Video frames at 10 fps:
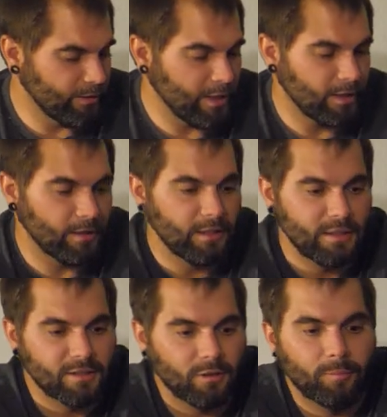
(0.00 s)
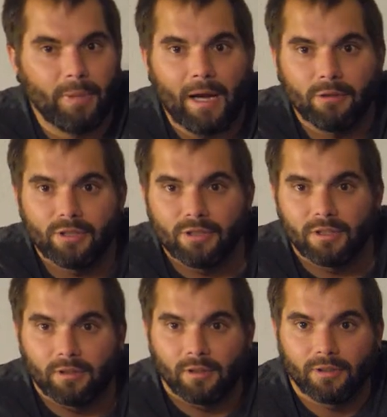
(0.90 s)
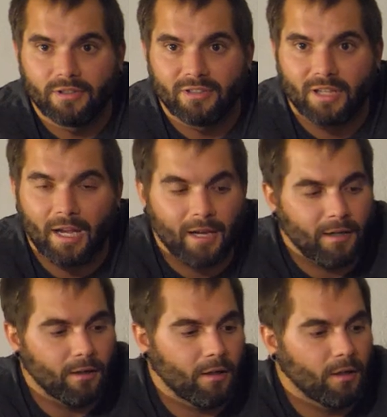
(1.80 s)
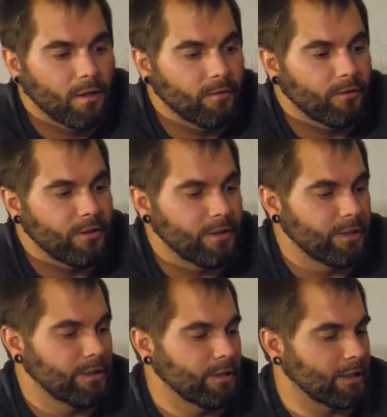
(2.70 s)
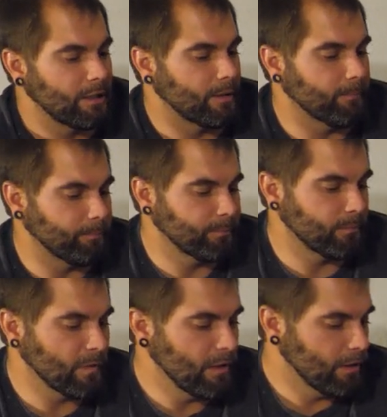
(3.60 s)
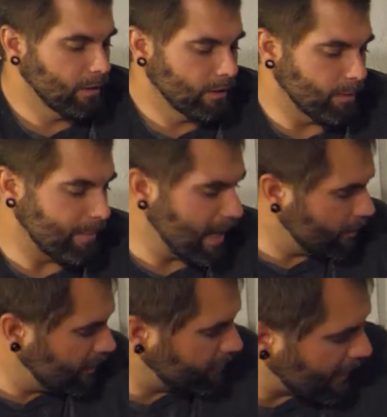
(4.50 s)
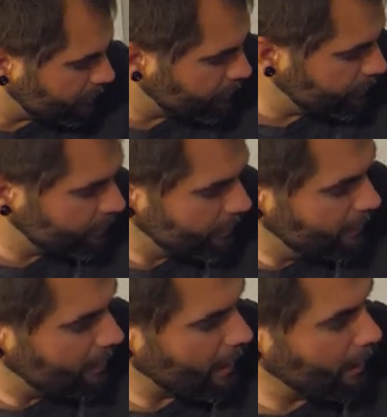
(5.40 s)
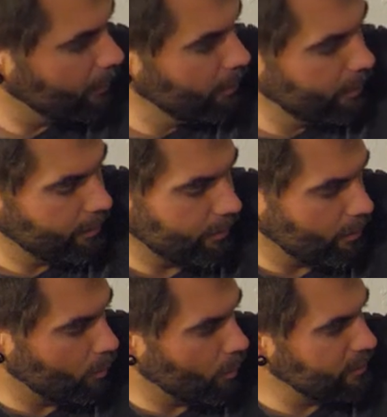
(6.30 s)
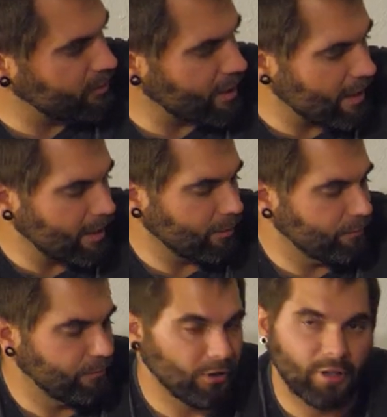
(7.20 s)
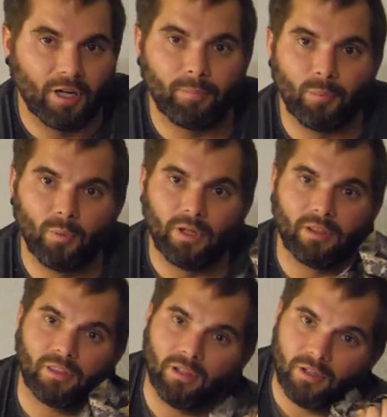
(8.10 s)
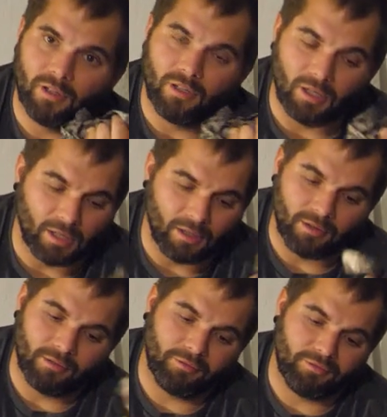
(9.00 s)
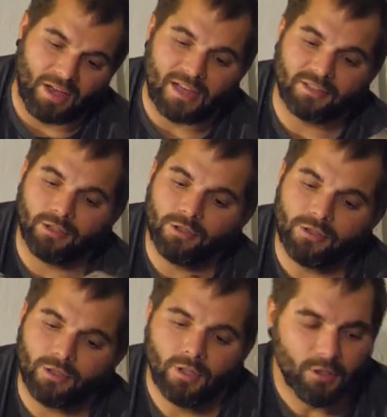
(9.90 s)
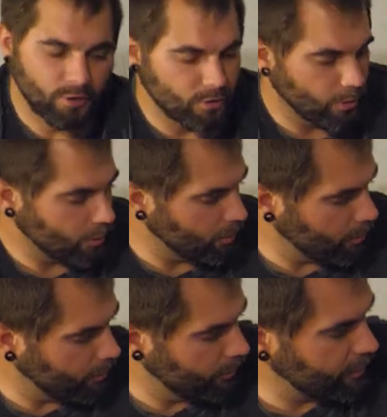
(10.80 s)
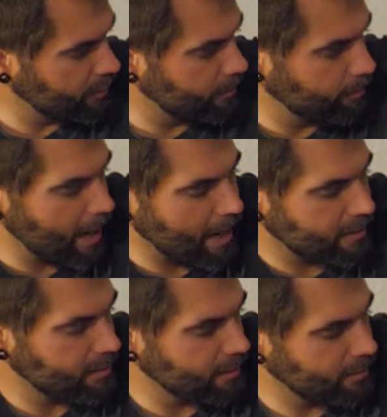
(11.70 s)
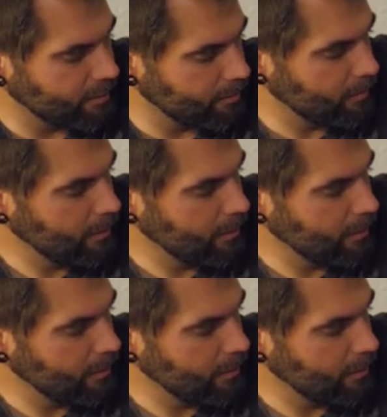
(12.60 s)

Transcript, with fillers: then these little pouches that are on the side of the, um, the Batwing pouches, I would, on one side, I would fill it up with uh, fasteners. So this pack system,